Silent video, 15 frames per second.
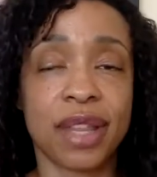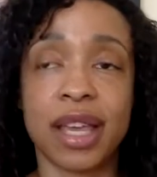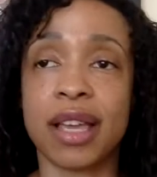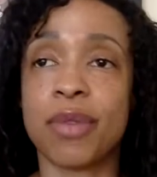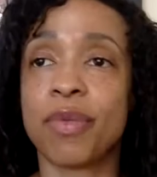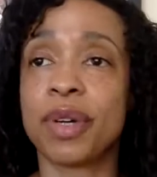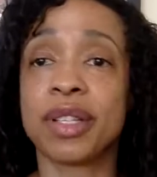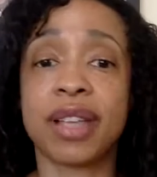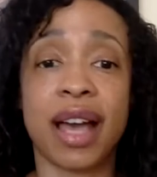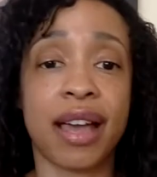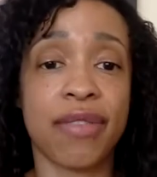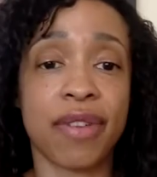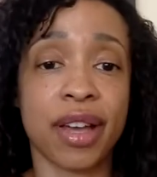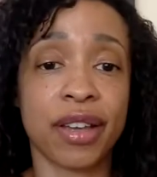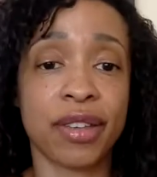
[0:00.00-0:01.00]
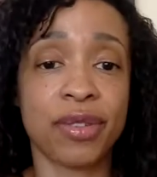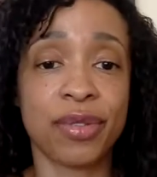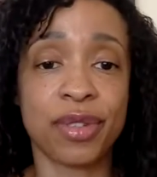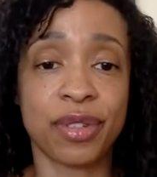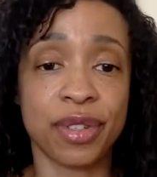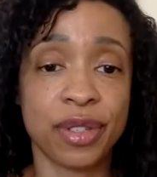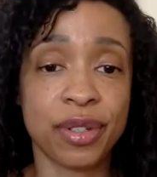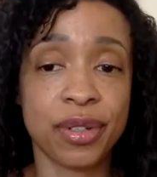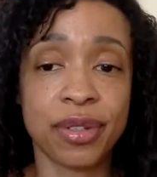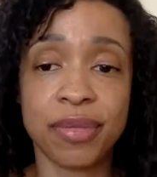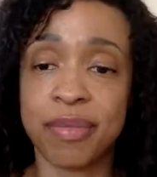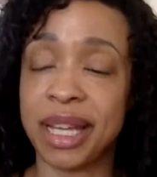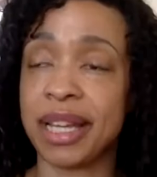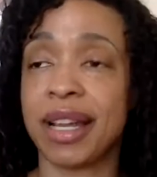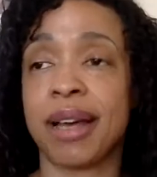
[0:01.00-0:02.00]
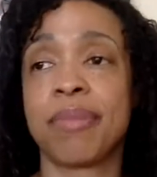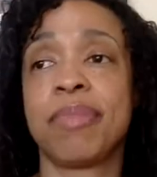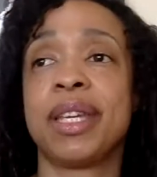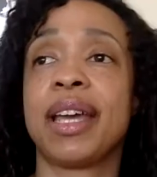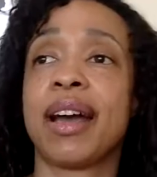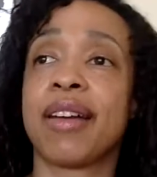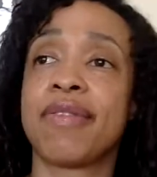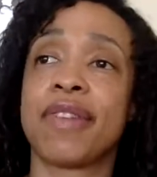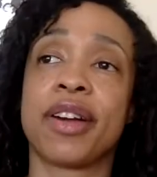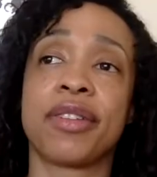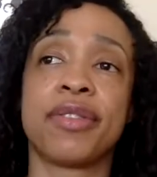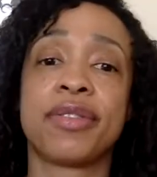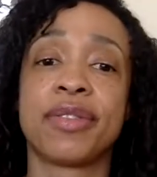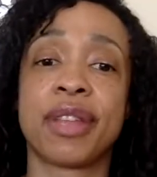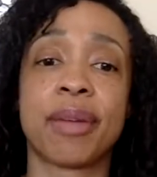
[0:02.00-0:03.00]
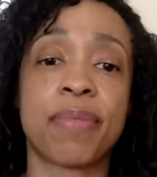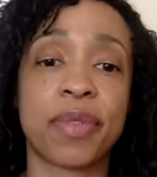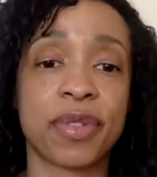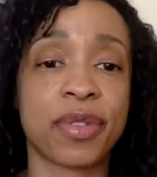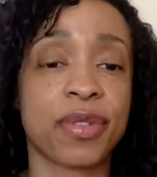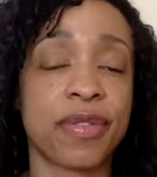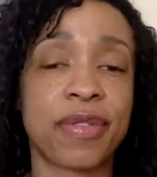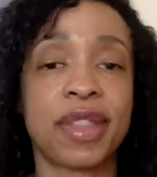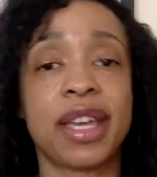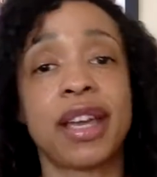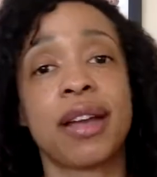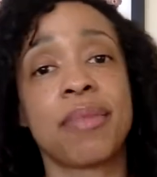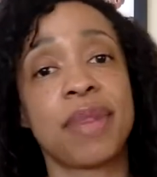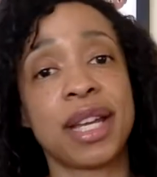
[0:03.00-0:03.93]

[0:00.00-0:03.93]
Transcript: Like, what's high value to you may not be high value to that person over there,